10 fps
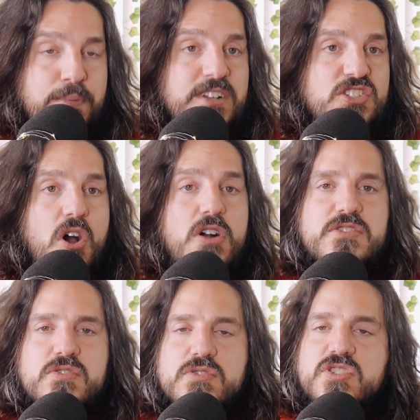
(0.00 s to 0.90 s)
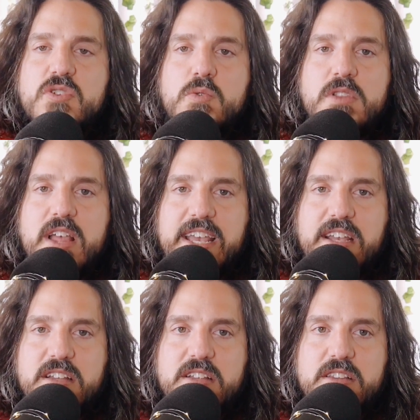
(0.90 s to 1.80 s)
But dogs are so like...
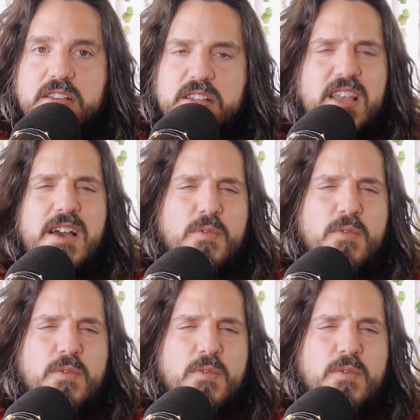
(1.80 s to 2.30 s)
Yeah,